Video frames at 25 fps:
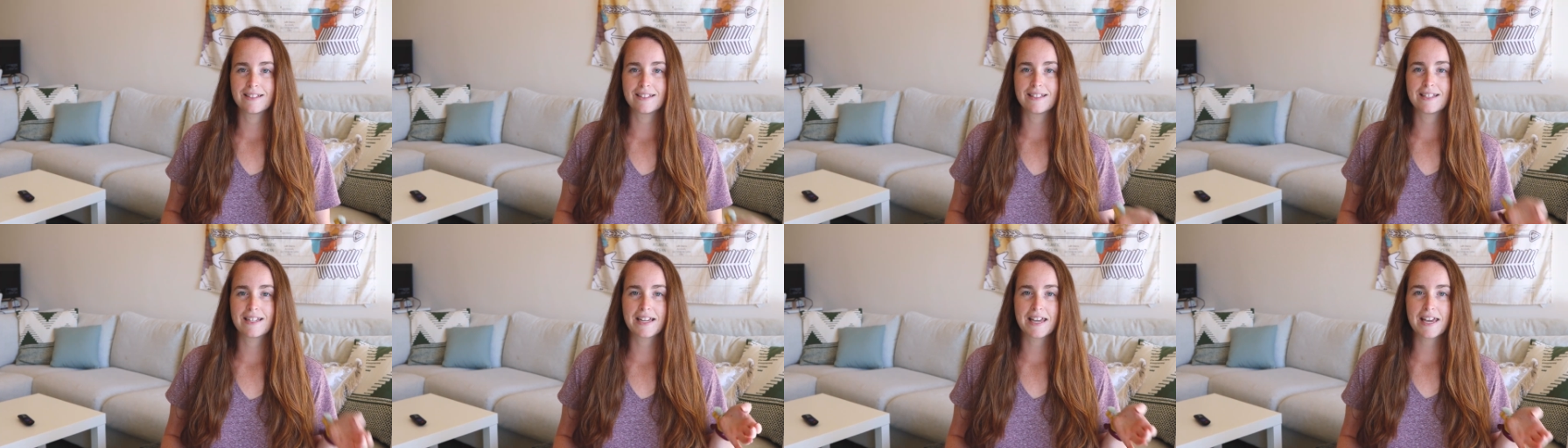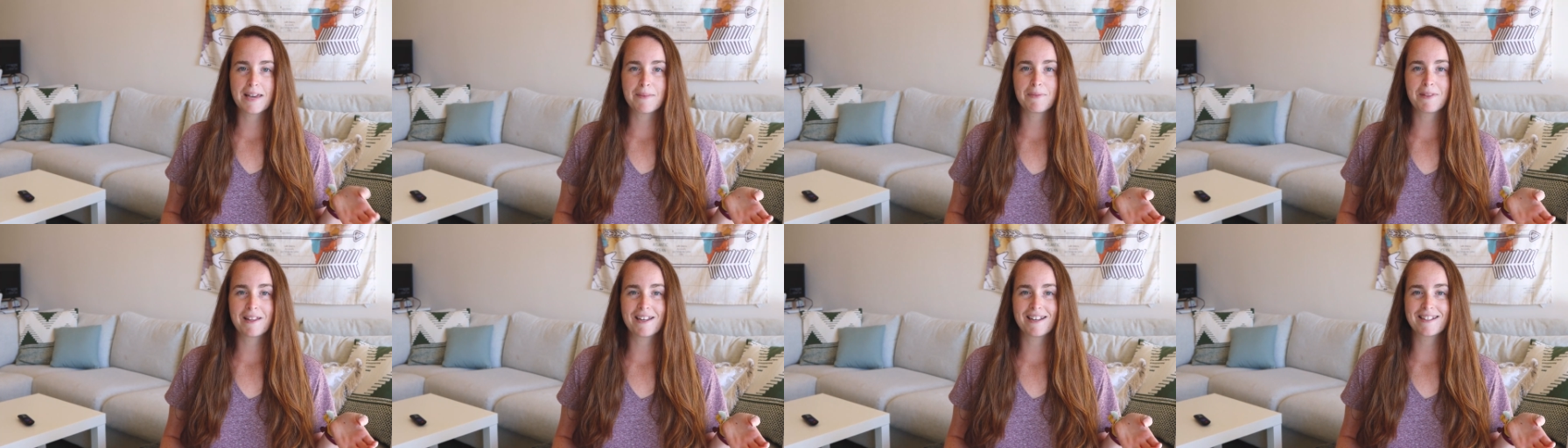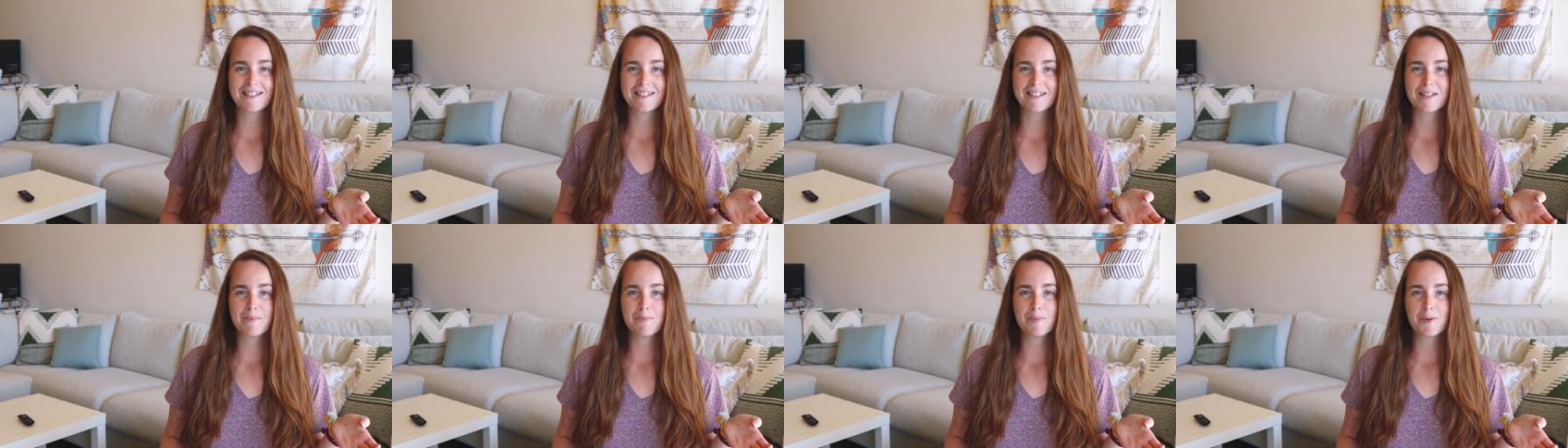To keep
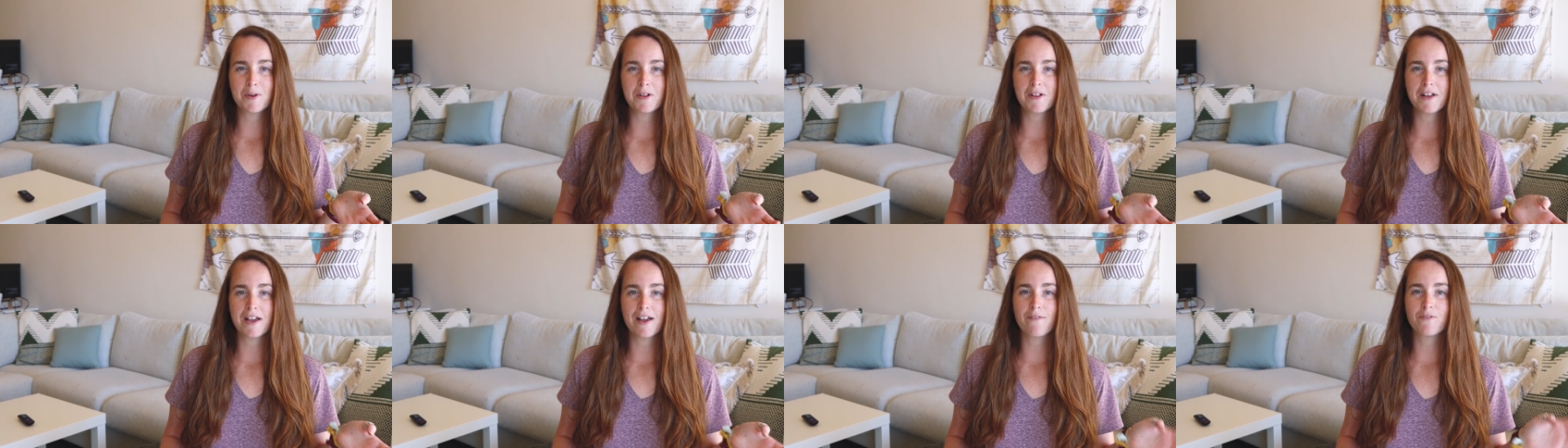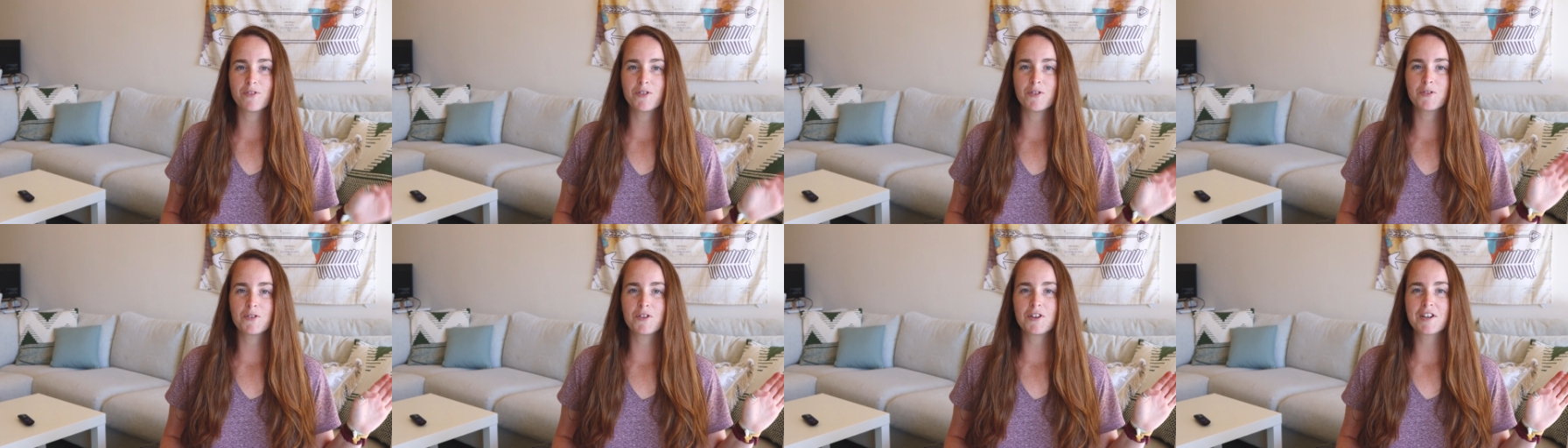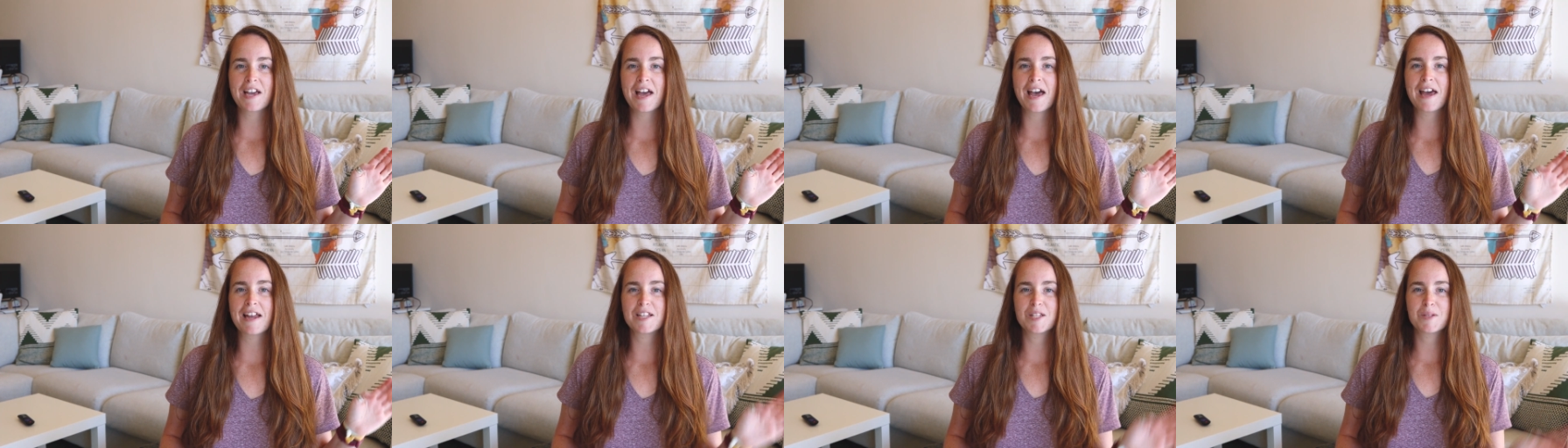things simple, if you
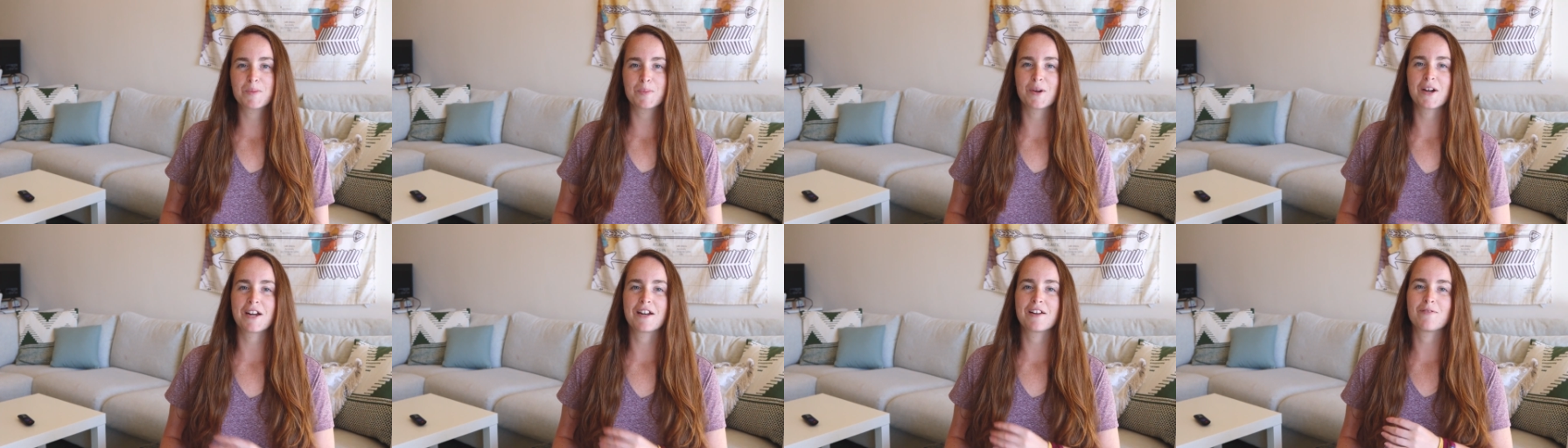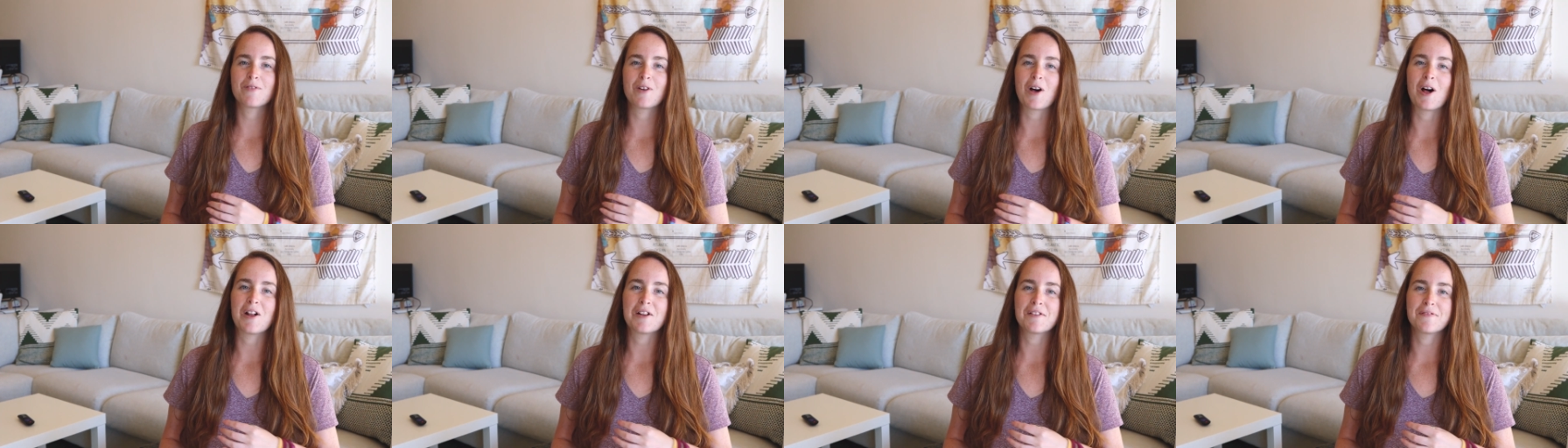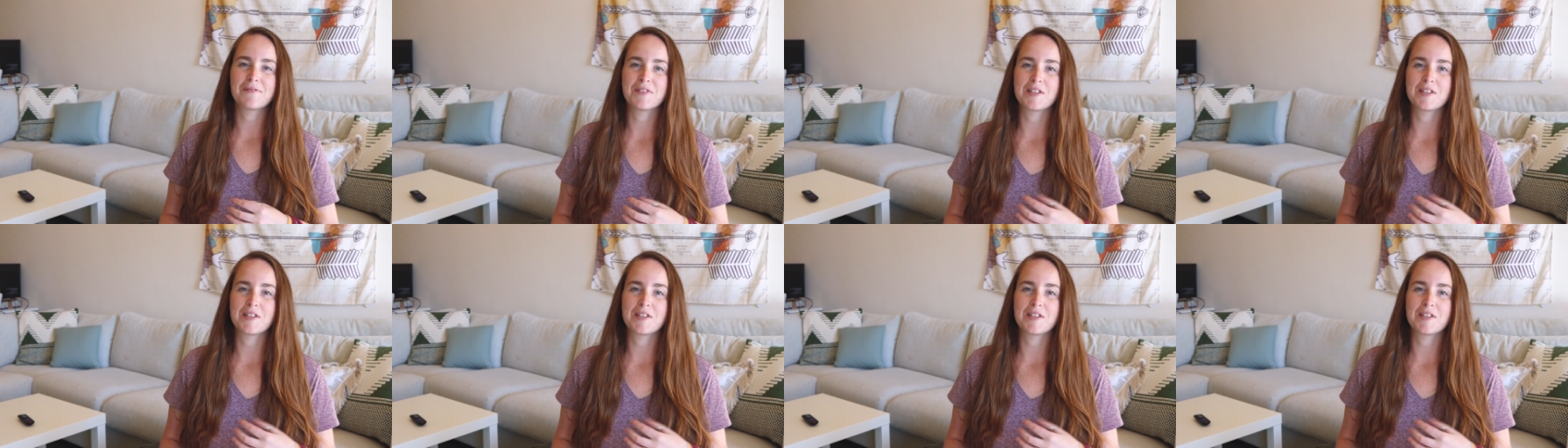look at a spread of all